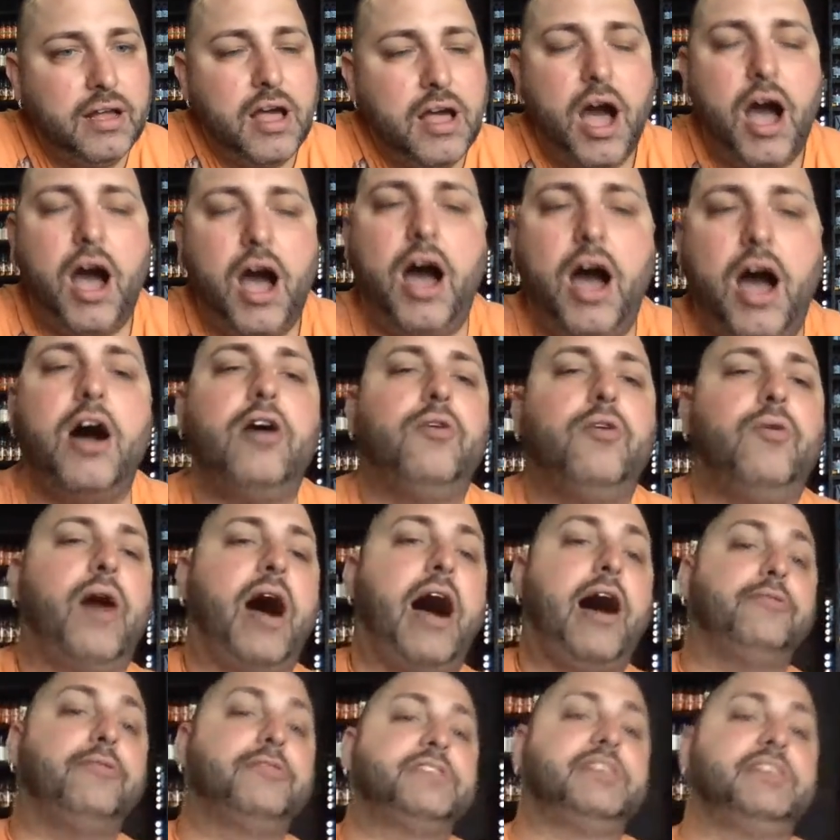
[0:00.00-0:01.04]
Oh,
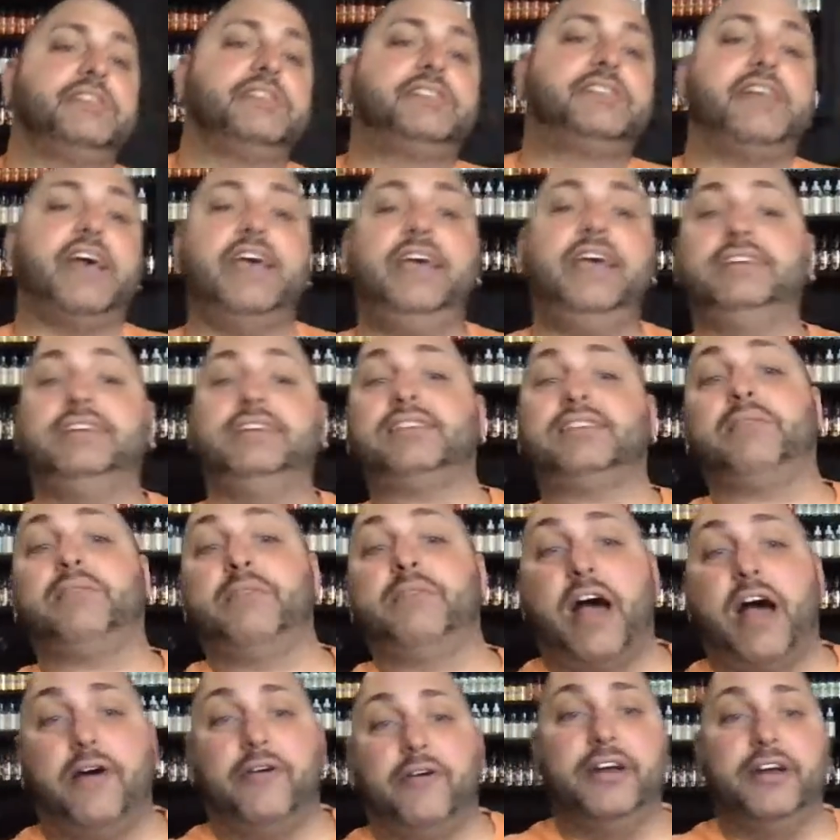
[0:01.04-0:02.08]
I was gonna say he's coming
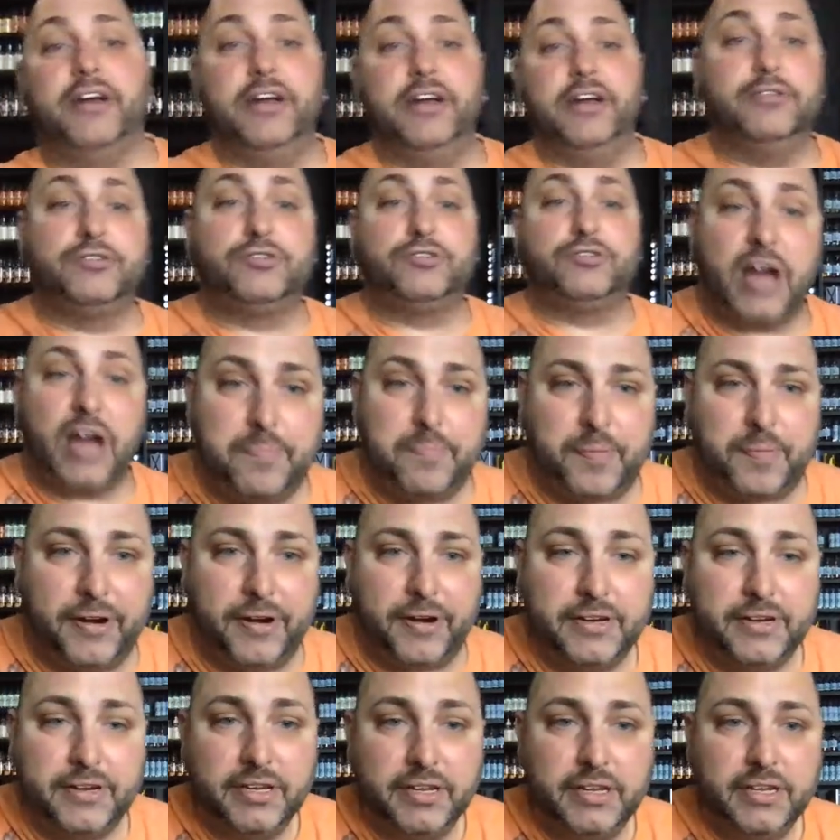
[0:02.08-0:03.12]
out with a new
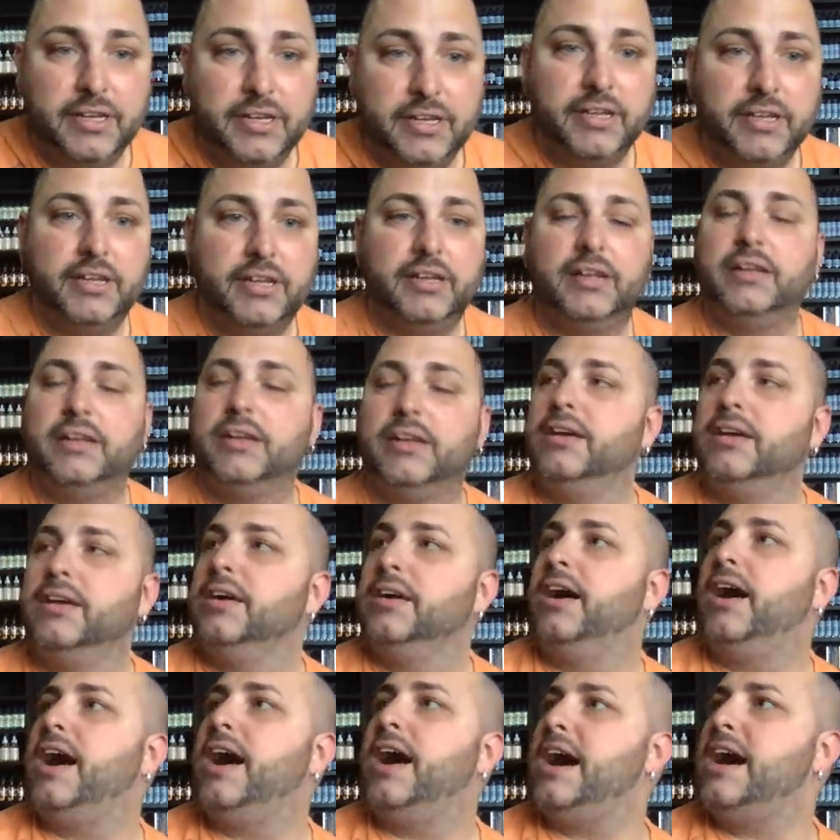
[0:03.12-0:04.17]
dripper.
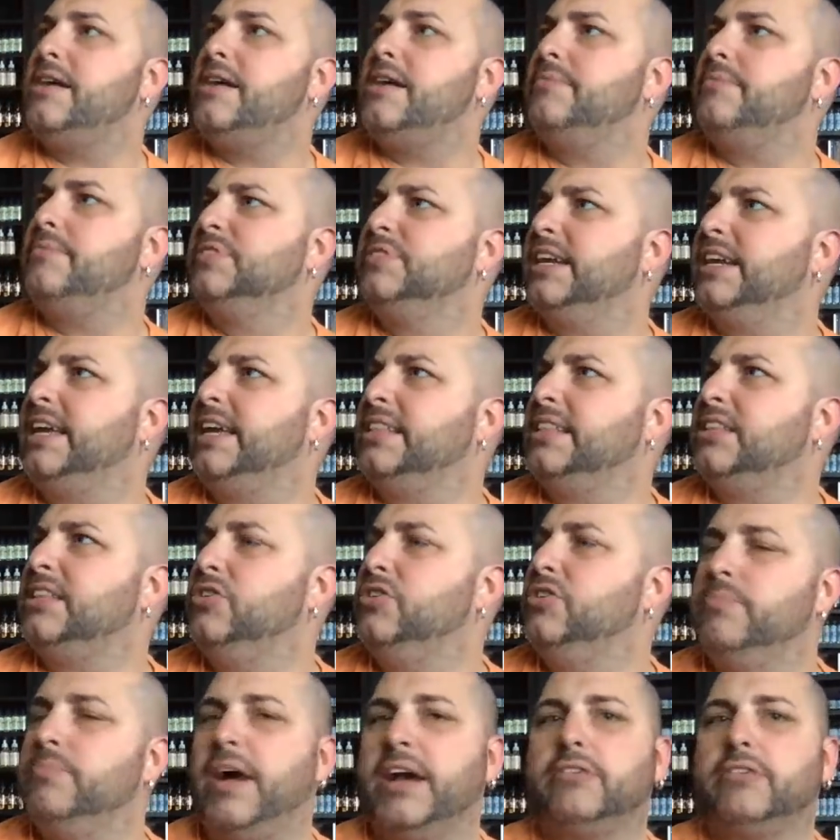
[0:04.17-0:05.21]
Um, did I get the
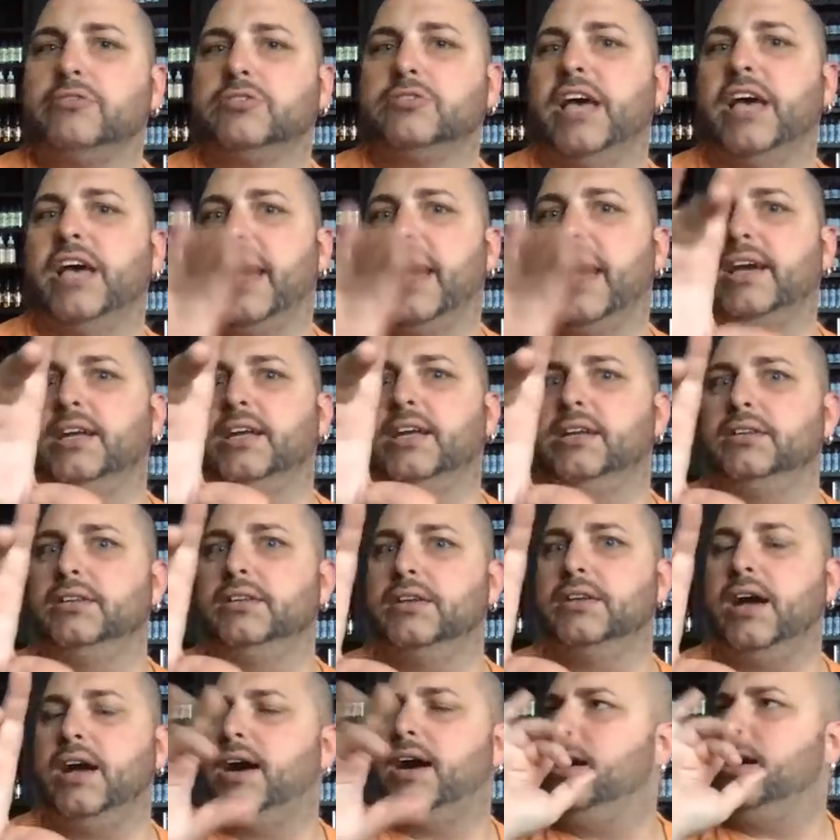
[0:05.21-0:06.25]
new Microtech?
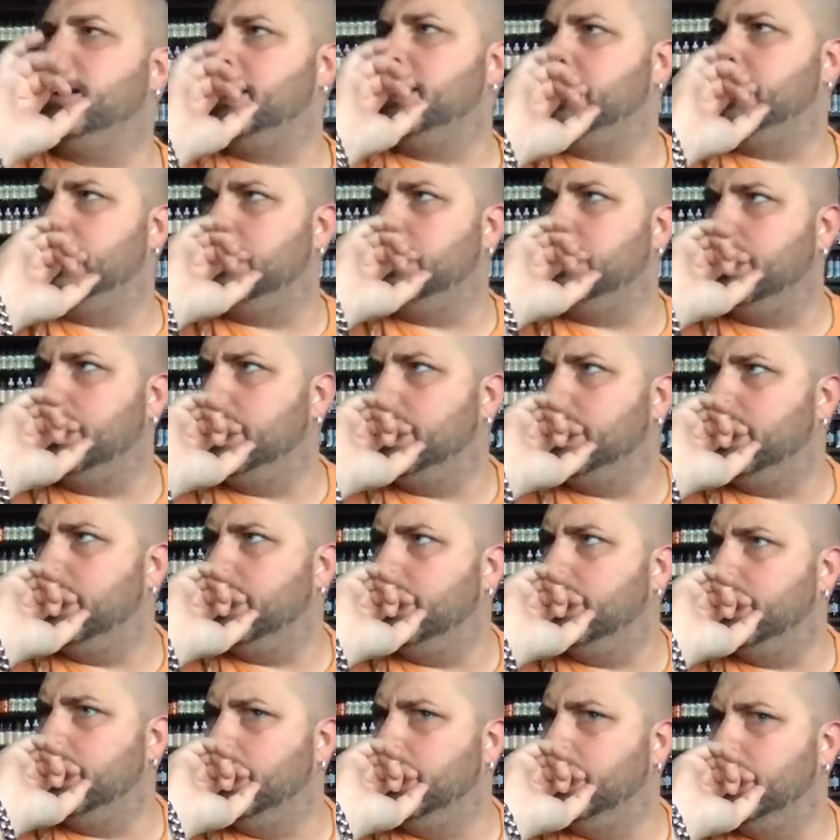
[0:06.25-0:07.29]

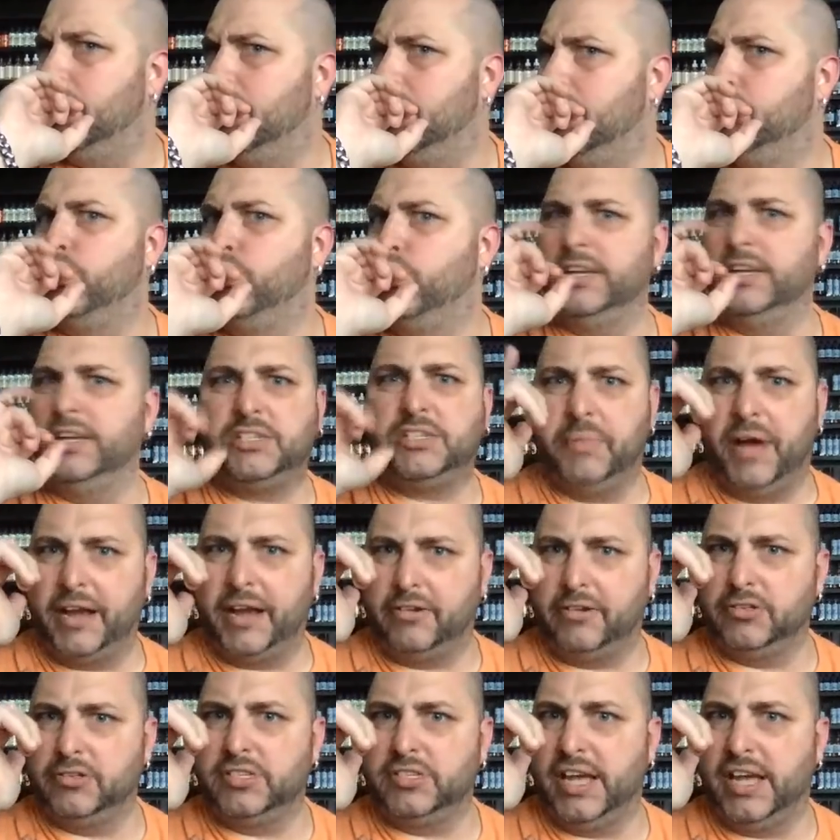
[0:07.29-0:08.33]
Uh, which
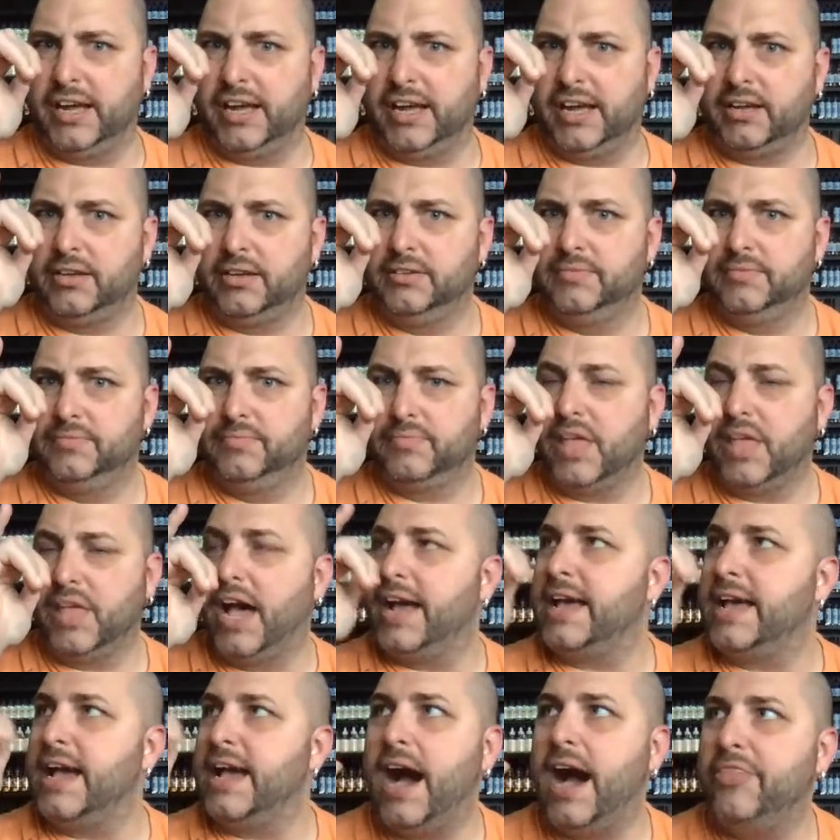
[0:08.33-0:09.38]
Microtech? I
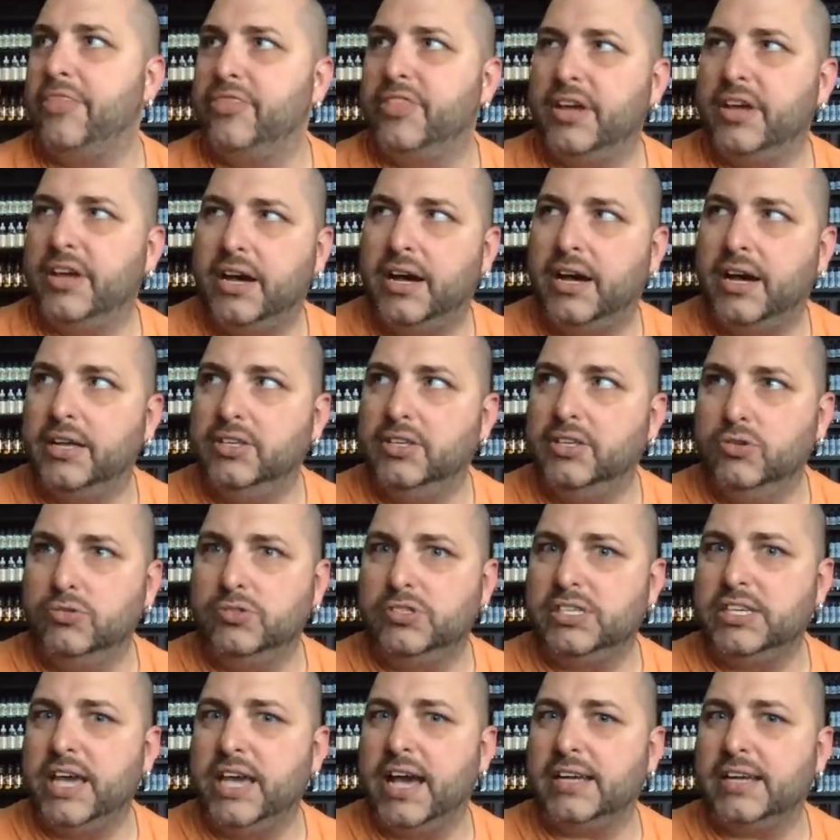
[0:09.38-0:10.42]
got the
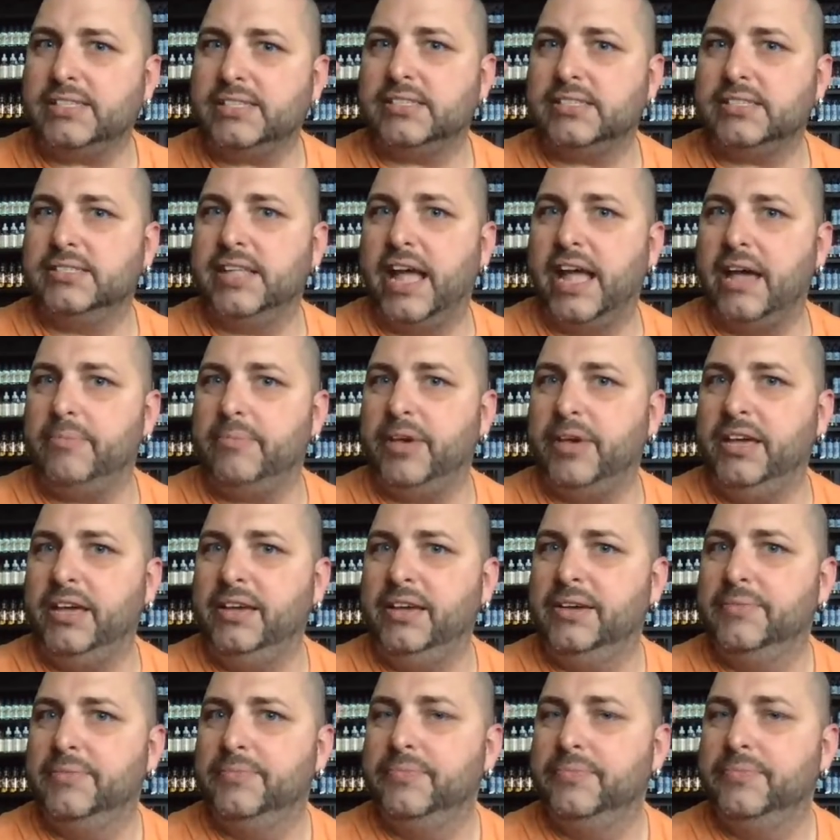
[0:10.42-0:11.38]
UTX Dammy